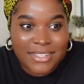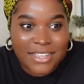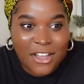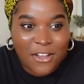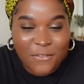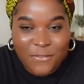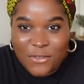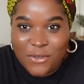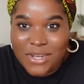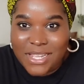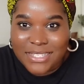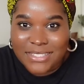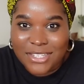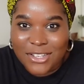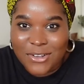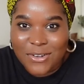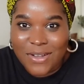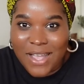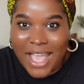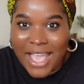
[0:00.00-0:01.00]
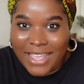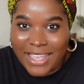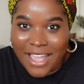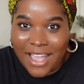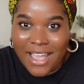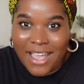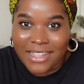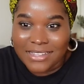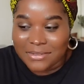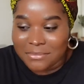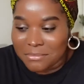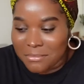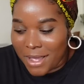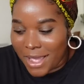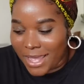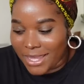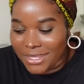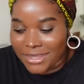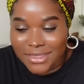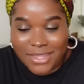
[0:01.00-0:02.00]
a few days ago I got
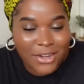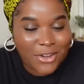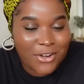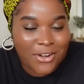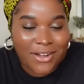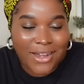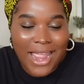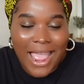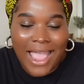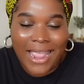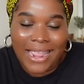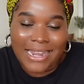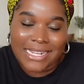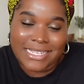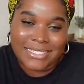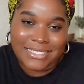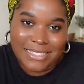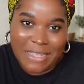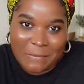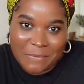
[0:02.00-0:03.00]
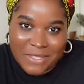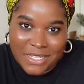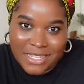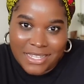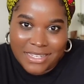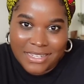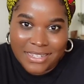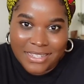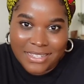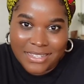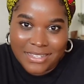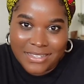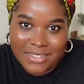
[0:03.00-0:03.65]
my letter, I got accepted.